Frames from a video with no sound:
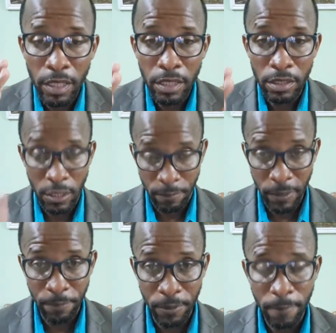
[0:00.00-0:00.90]
There are
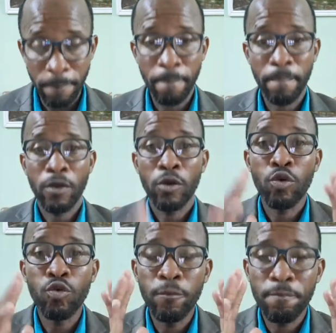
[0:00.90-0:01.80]
people
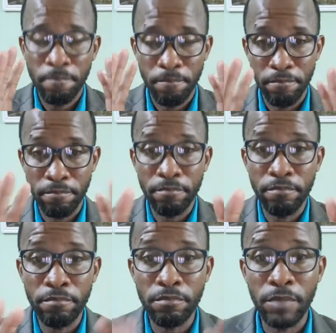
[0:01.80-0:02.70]
who
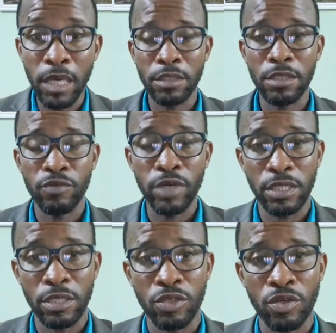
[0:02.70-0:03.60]
enter the
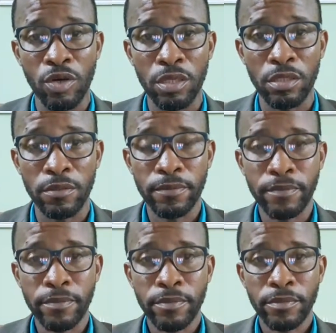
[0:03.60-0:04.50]
race, as you call it.
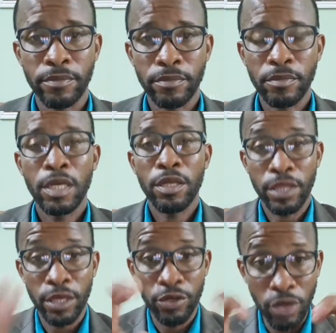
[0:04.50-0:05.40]

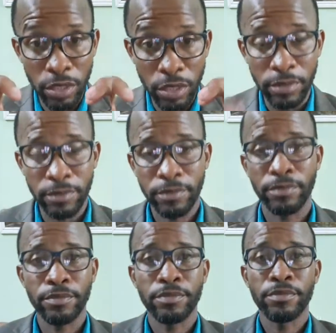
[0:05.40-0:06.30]
They run.
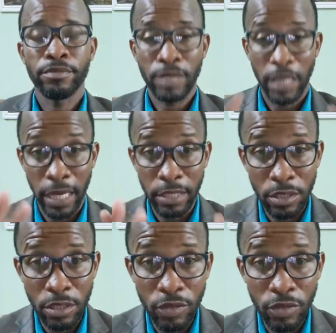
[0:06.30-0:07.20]
They enter
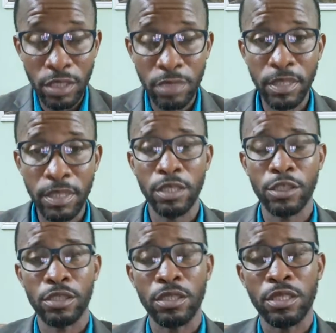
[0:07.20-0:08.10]
the race to be
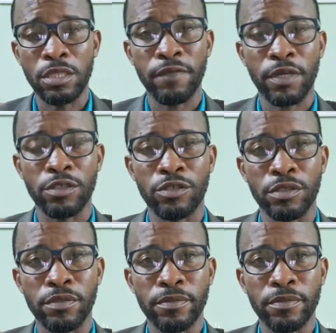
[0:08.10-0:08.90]
leaders of the country.